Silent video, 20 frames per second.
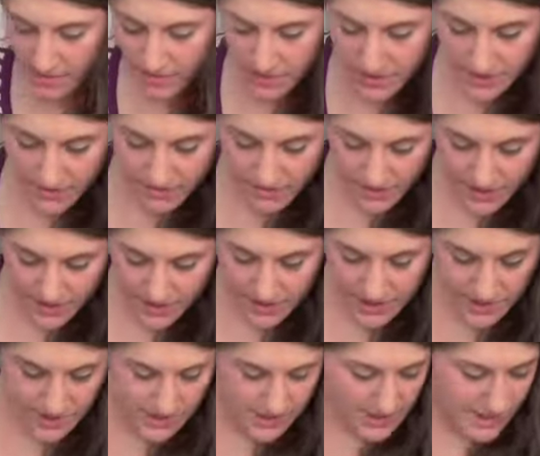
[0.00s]
But the fun
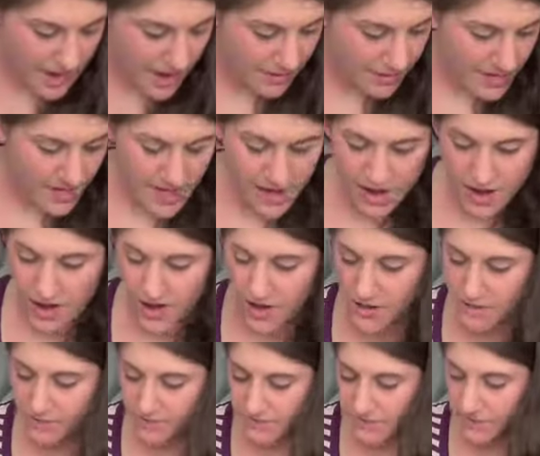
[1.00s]
doesn't stop
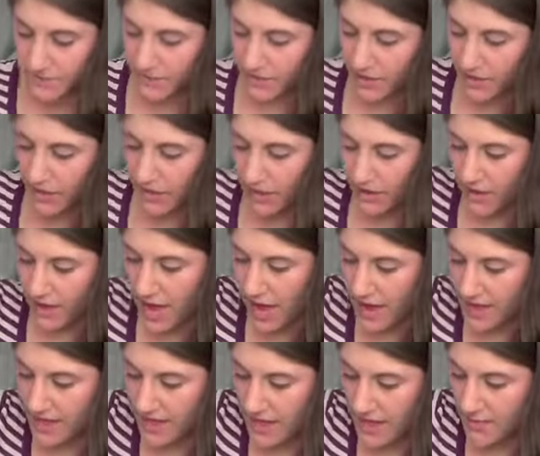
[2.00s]
here.
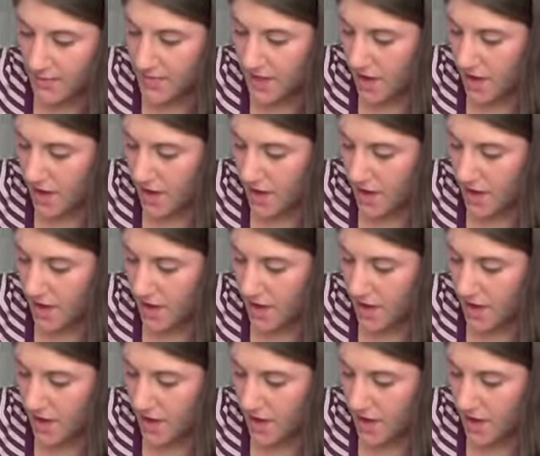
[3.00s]
I keep